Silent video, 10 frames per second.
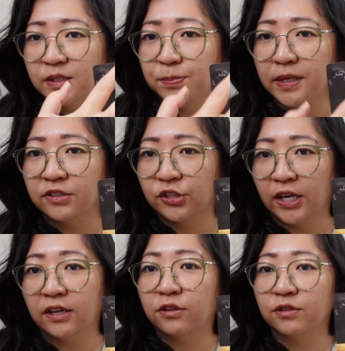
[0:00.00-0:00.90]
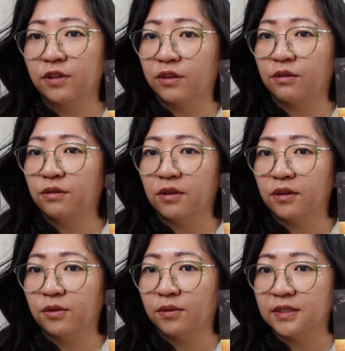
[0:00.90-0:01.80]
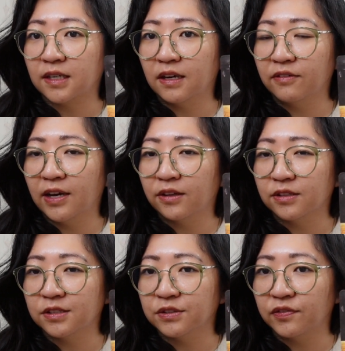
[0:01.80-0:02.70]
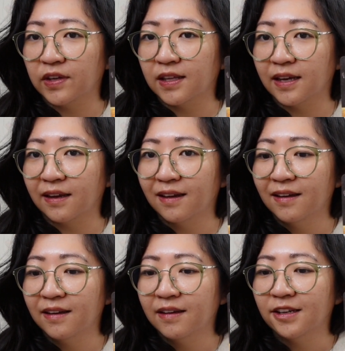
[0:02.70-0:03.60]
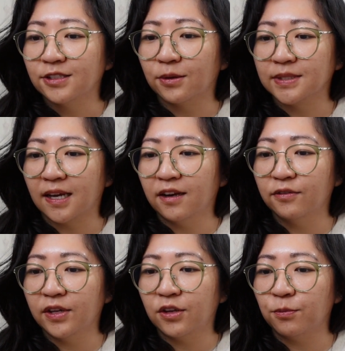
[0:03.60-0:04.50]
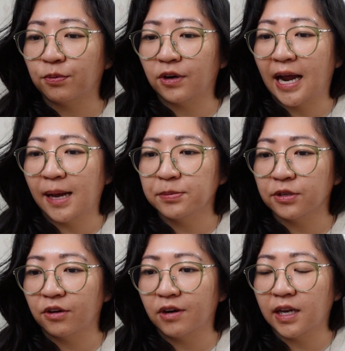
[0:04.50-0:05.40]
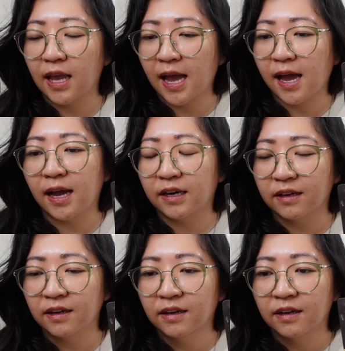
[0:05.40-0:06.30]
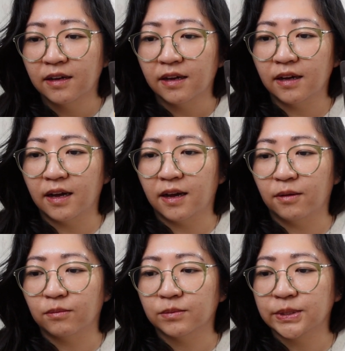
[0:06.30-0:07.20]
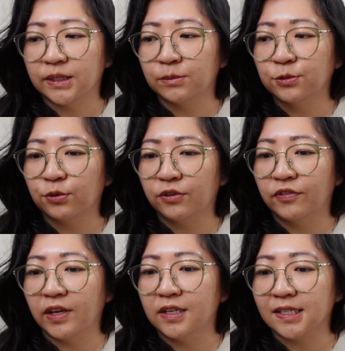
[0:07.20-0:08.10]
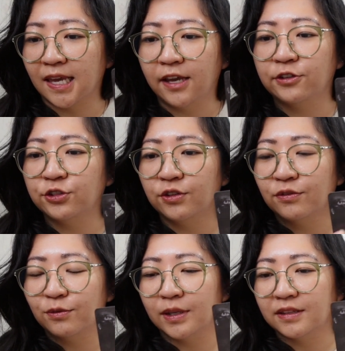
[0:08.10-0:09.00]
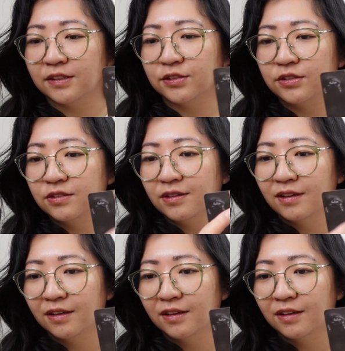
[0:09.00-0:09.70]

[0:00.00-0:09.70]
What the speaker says: being channeled through you, is kind of how this is feeling. So it's kind of like you perhaps already had some sort of indication of what this